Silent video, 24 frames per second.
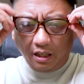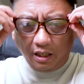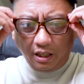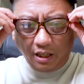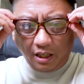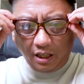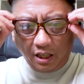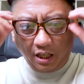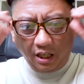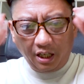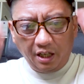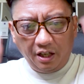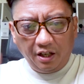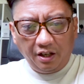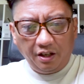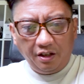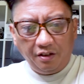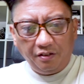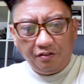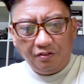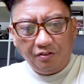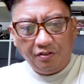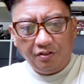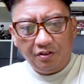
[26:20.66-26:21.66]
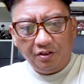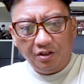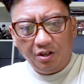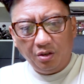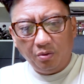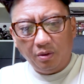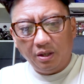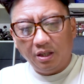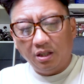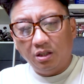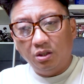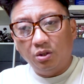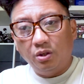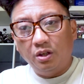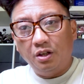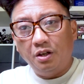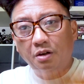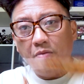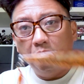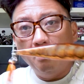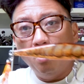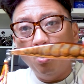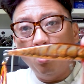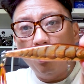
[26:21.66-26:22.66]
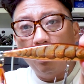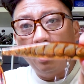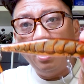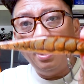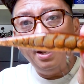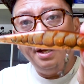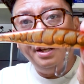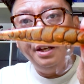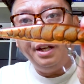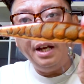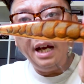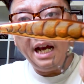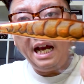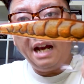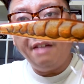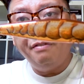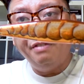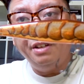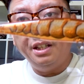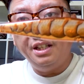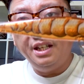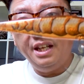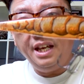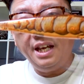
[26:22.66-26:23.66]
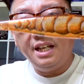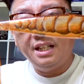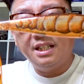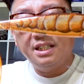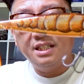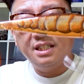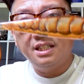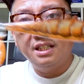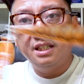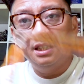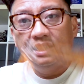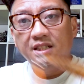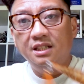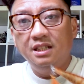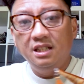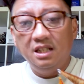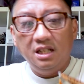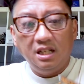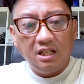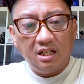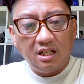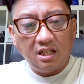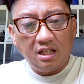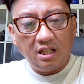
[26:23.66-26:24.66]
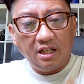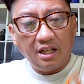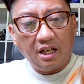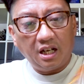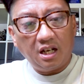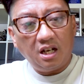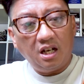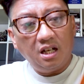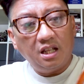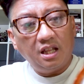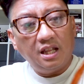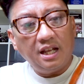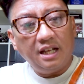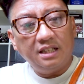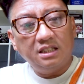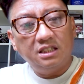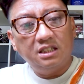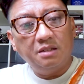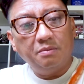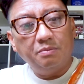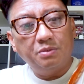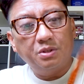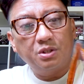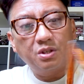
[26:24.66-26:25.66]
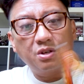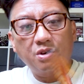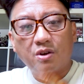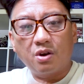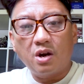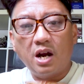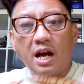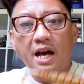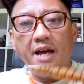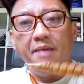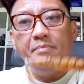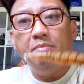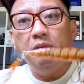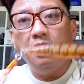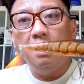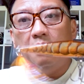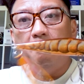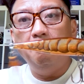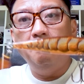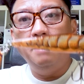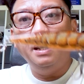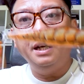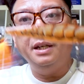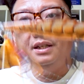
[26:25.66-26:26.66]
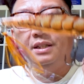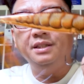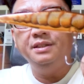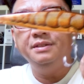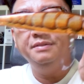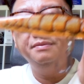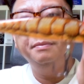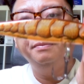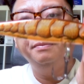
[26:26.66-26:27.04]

If you want to learn more and you haven't yet, click on that subscribe button.